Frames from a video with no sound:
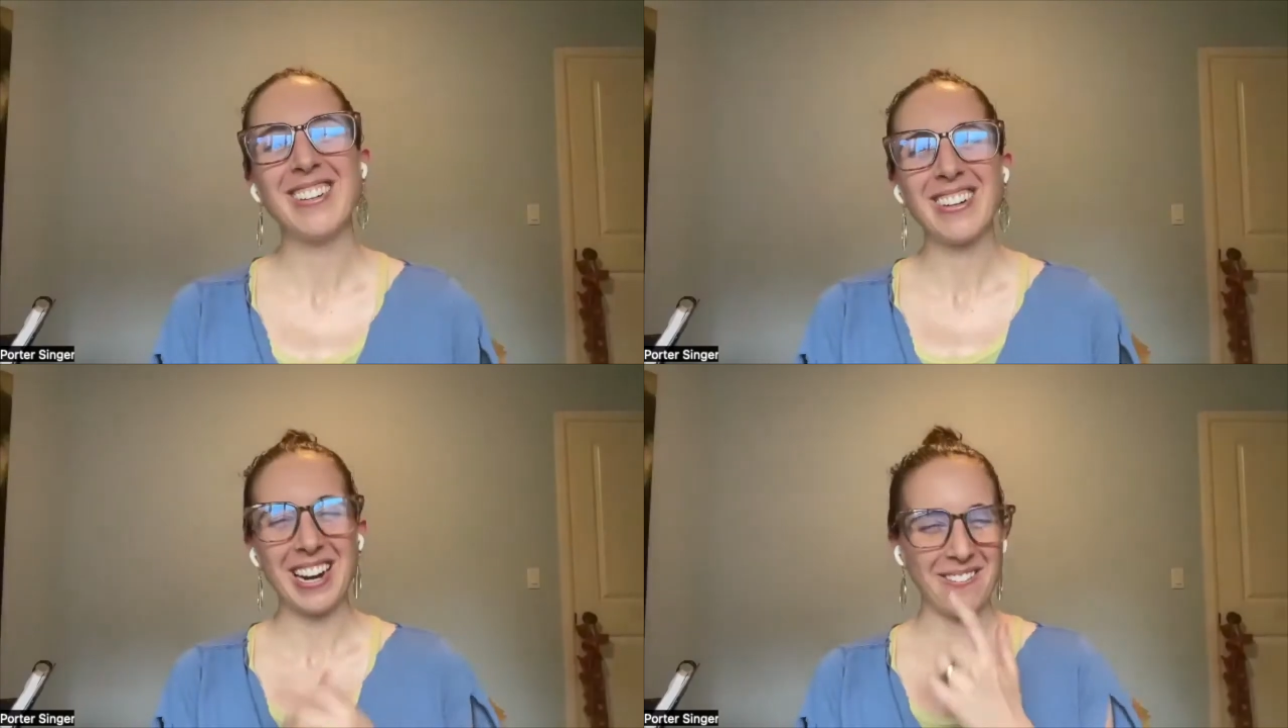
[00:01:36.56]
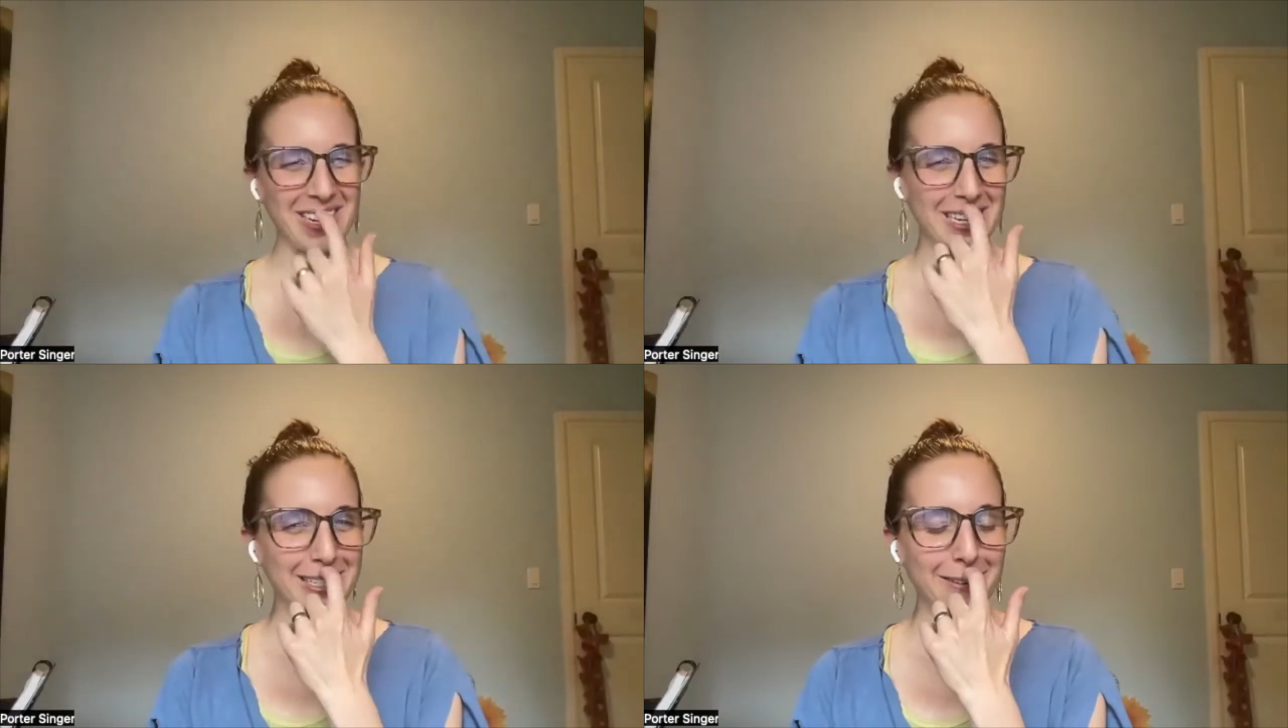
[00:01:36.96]
so great
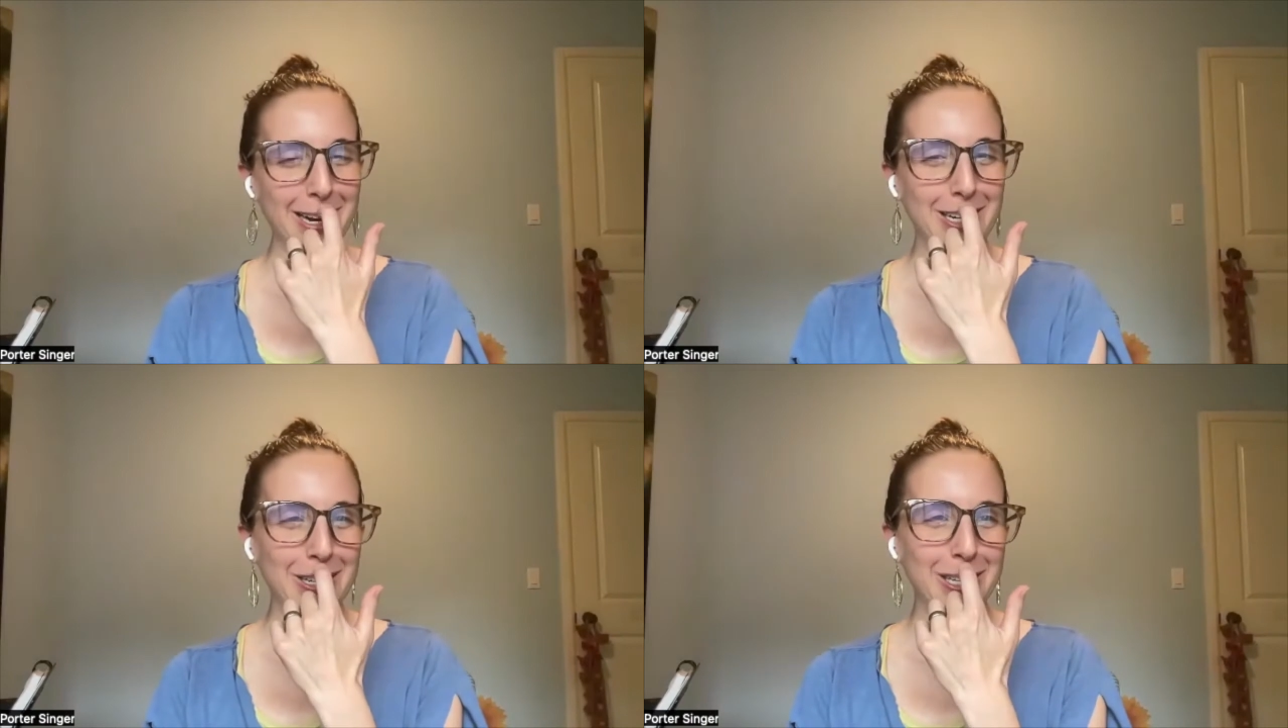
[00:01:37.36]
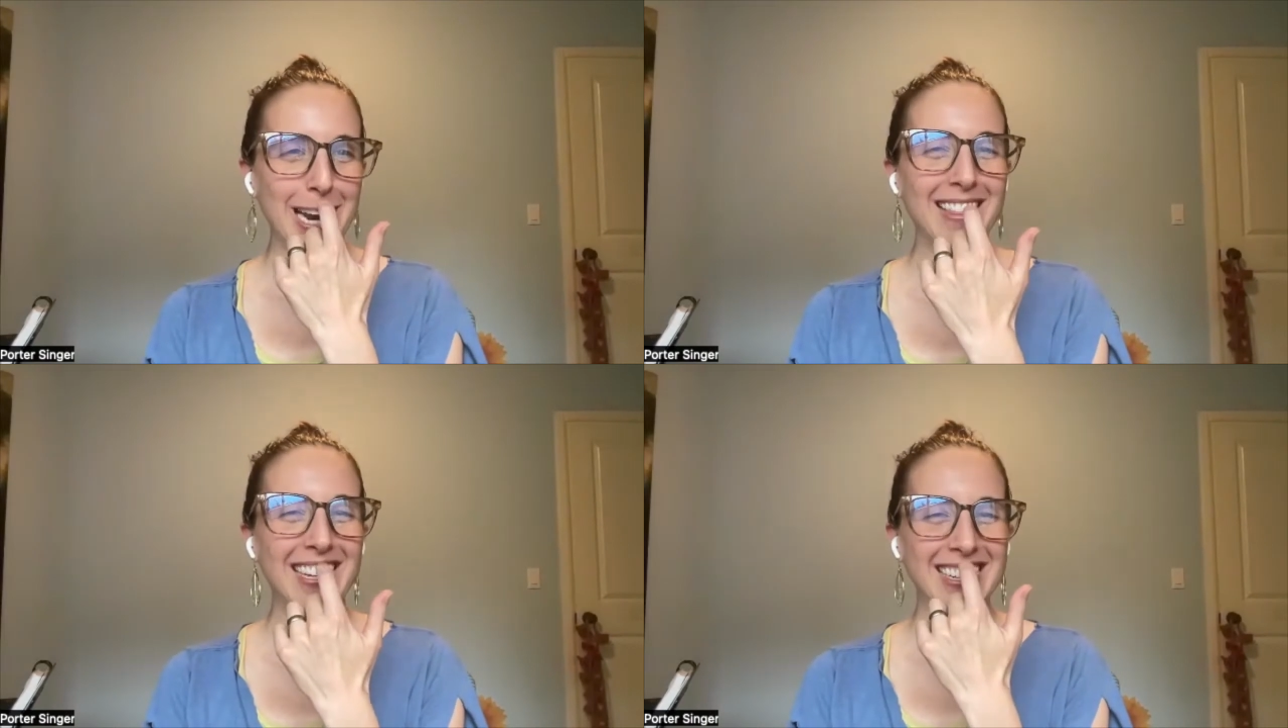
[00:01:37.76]
because I've actually
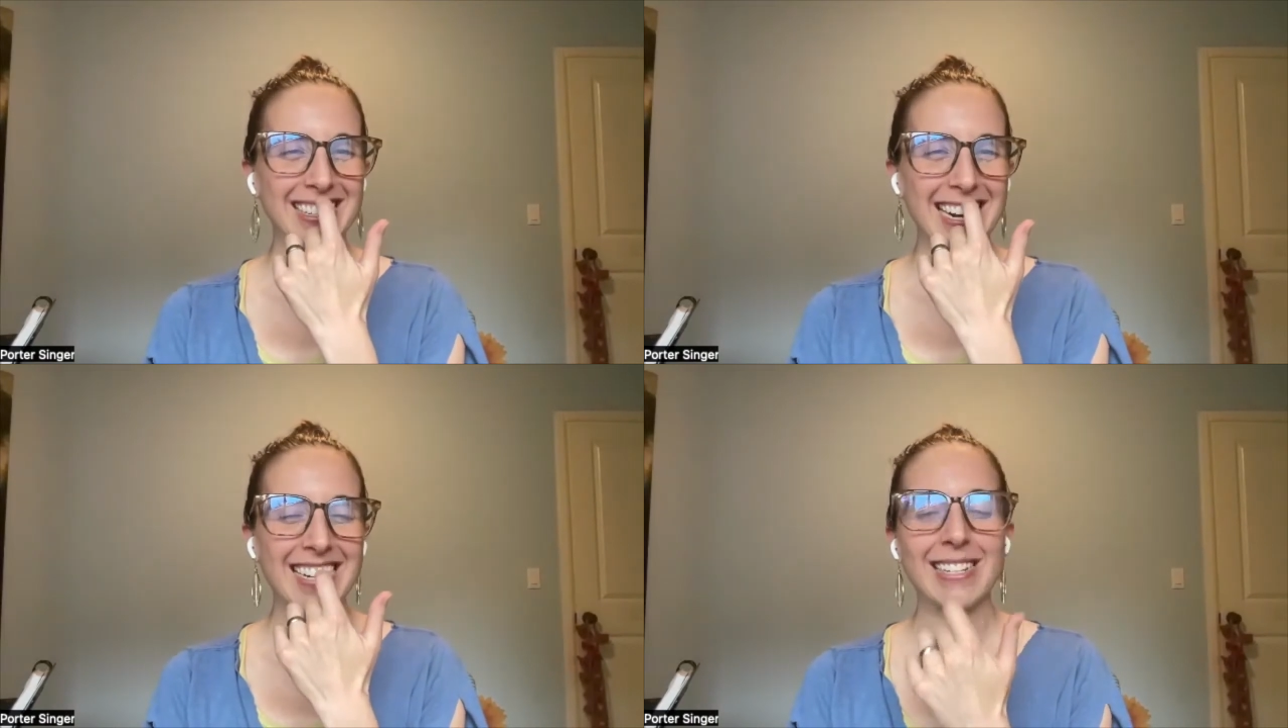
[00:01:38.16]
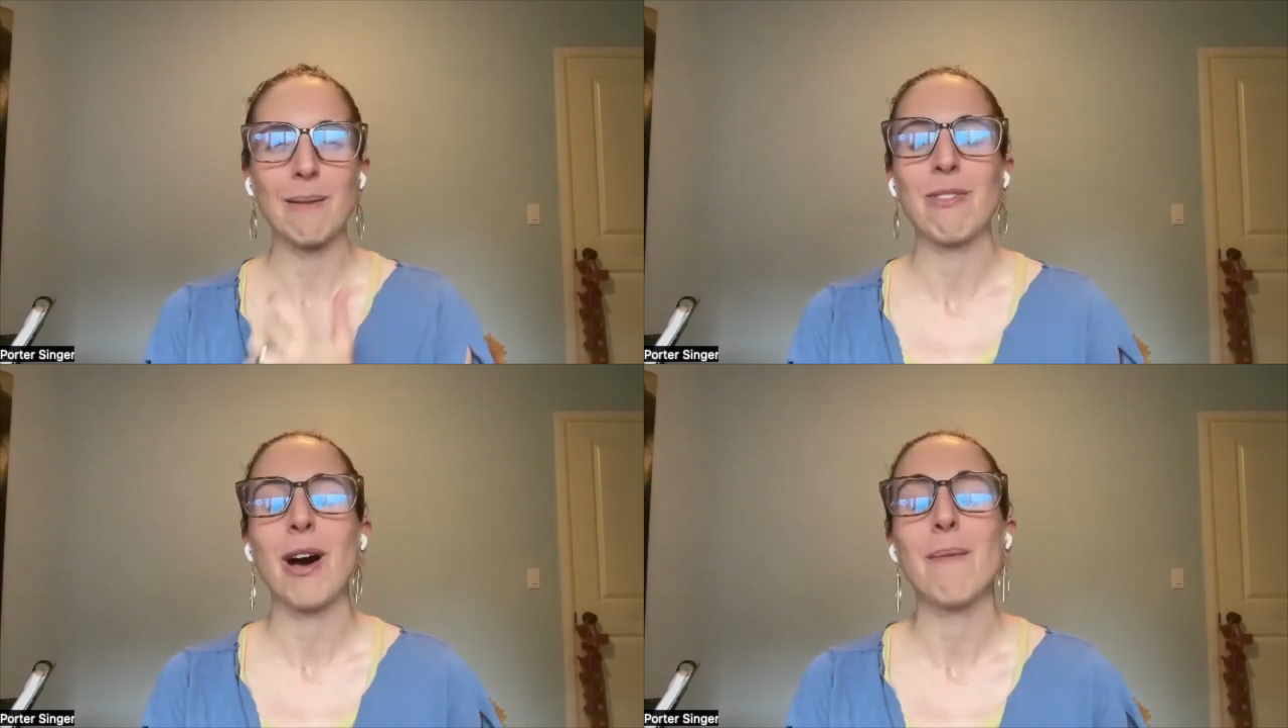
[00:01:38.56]
had that exact
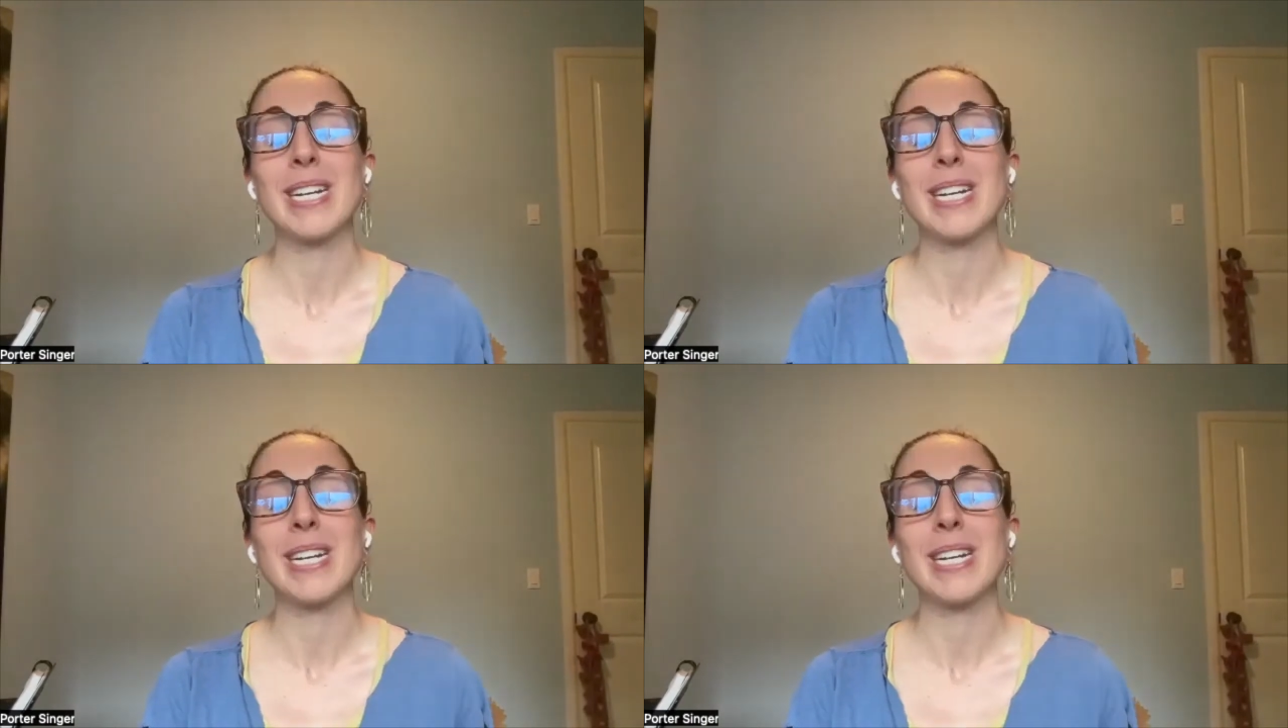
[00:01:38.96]
same thought,